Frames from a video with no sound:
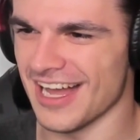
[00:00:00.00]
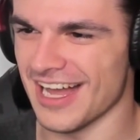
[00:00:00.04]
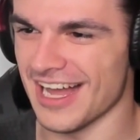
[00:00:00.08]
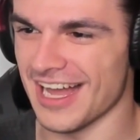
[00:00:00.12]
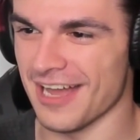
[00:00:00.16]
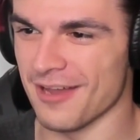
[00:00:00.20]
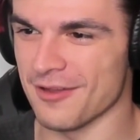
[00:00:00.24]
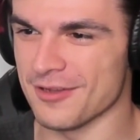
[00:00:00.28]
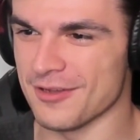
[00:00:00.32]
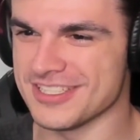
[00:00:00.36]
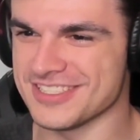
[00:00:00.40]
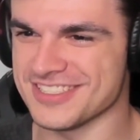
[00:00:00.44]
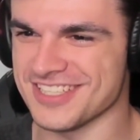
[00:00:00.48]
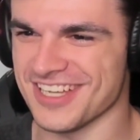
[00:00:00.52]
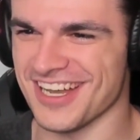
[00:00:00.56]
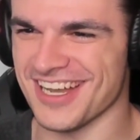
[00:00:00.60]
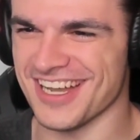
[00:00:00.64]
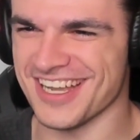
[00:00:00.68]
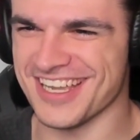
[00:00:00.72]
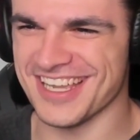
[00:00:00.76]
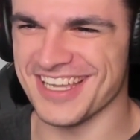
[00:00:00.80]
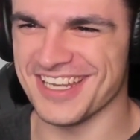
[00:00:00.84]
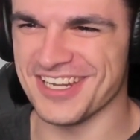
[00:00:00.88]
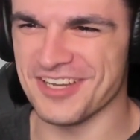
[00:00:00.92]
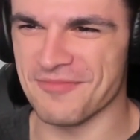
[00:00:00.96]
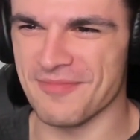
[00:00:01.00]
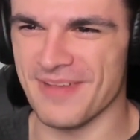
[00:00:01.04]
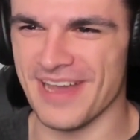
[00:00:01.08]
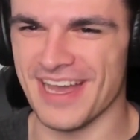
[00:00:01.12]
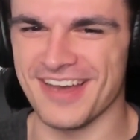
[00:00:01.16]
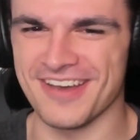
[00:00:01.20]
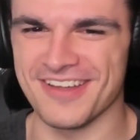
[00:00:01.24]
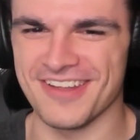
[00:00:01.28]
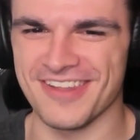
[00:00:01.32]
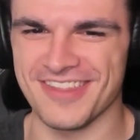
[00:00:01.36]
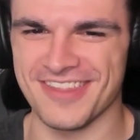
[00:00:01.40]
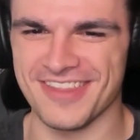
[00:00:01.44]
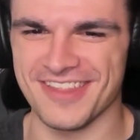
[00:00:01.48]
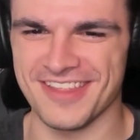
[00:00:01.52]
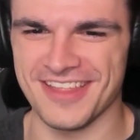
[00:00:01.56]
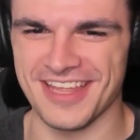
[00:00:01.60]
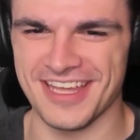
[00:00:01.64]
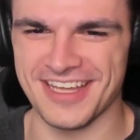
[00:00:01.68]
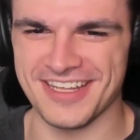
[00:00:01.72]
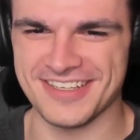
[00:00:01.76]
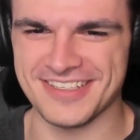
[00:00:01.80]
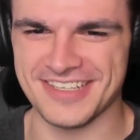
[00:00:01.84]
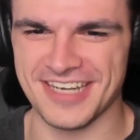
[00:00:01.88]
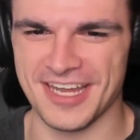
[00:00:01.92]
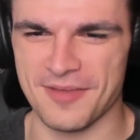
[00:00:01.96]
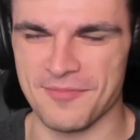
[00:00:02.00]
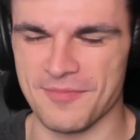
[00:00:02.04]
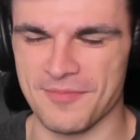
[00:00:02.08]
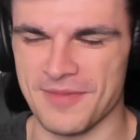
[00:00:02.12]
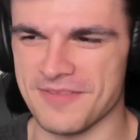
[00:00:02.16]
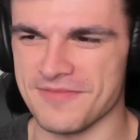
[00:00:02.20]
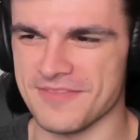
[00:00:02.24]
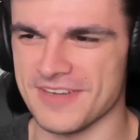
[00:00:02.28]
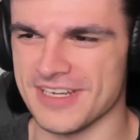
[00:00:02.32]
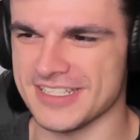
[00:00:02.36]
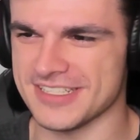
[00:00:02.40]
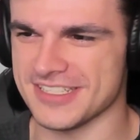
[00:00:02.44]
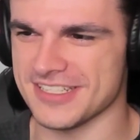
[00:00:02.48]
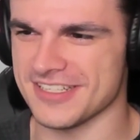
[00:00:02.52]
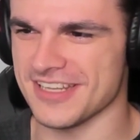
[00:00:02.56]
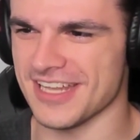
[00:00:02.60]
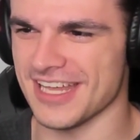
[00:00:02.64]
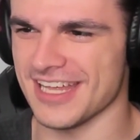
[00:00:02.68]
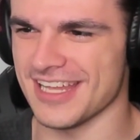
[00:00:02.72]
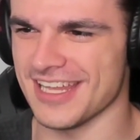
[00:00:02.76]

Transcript: I was talking about the like champagne picture that